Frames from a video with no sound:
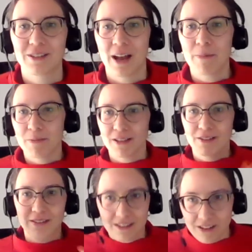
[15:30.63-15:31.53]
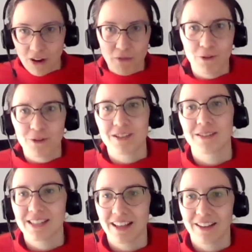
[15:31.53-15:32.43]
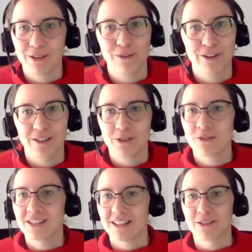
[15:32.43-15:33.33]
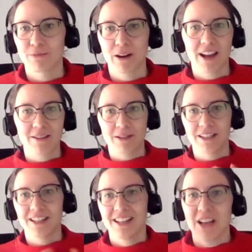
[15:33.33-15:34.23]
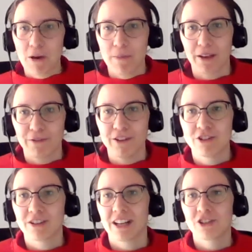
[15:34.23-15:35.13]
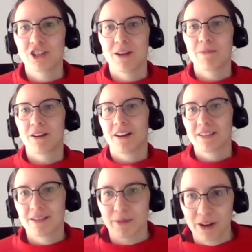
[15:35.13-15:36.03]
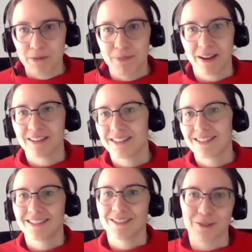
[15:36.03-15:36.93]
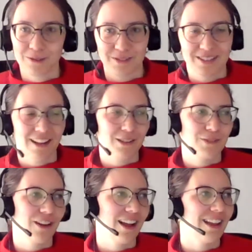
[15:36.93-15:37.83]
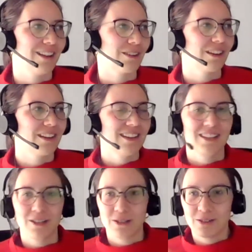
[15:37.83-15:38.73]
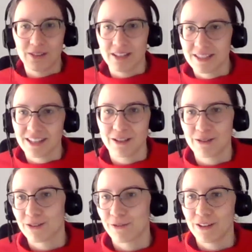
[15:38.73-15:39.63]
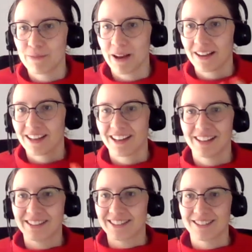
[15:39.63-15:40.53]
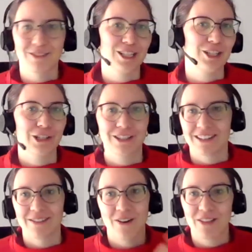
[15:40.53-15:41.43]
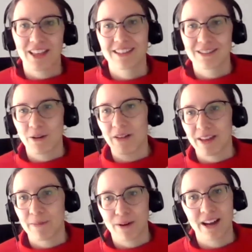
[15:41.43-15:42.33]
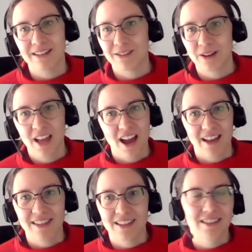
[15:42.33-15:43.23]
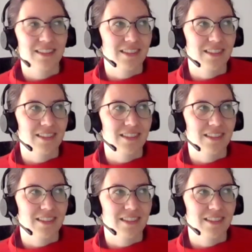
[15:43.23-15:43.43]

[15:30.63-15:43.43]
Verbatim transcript: that to happen. But of course, you you feel a huge sense of pride when a big feature gets shipped, a customer comes back and is you know satisfied, or you know you see user feedback and it's really good. You know all that all that pride. You know I think